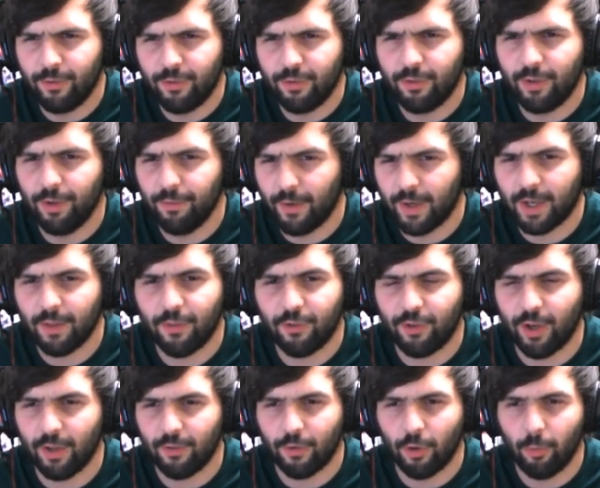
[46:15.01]
If I get the
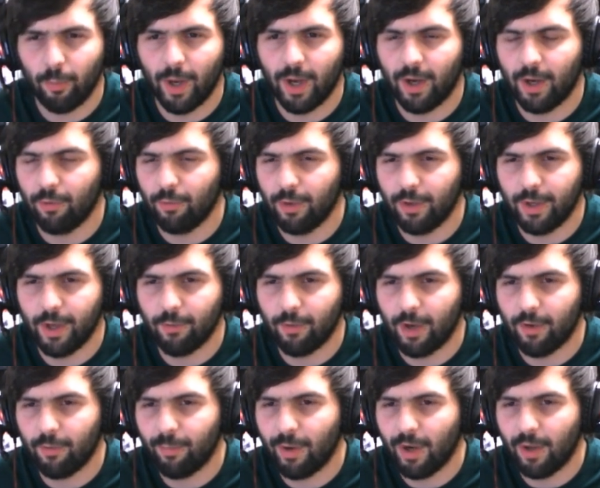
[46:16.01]
chance cube out, I really never have
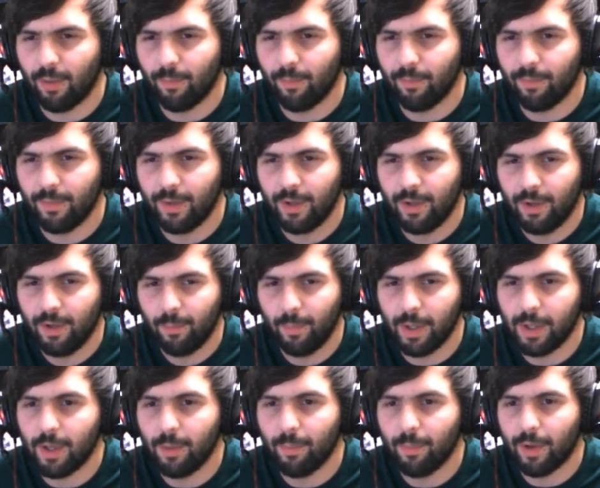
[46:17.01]
a problem
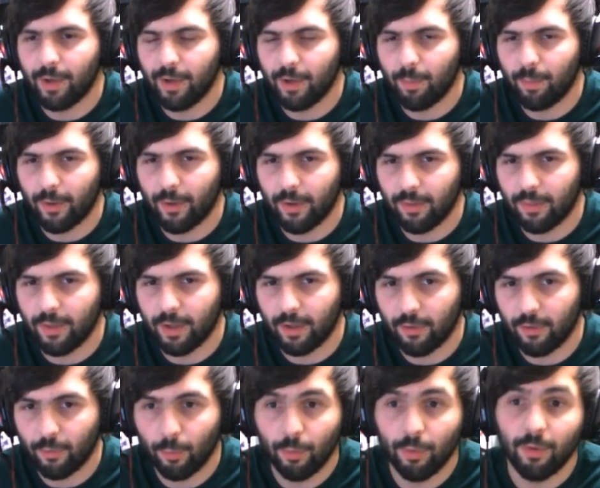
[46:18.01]
making money to play
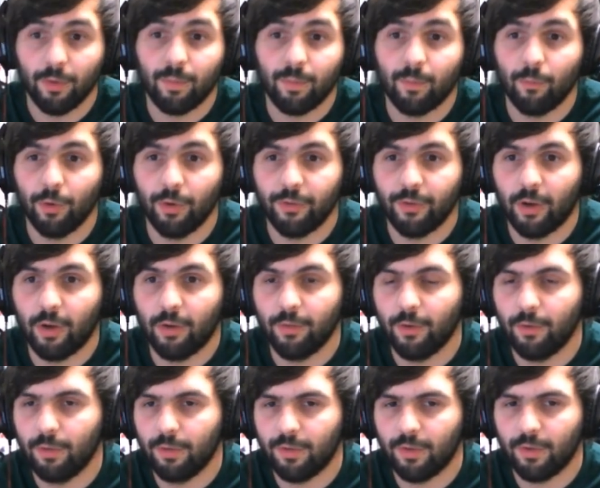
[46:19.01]
things or resolve the
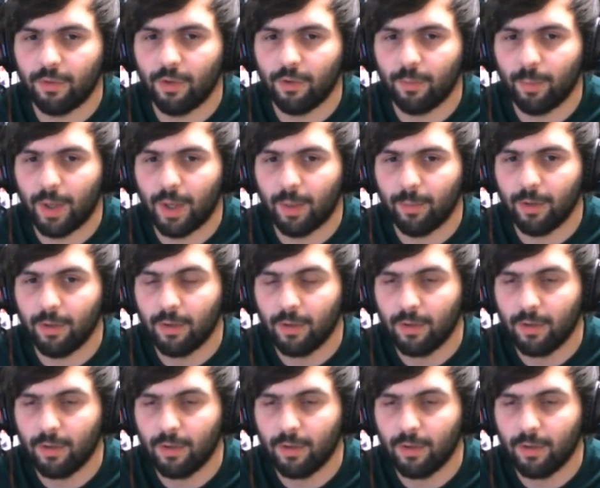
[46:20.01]
resistance bomber.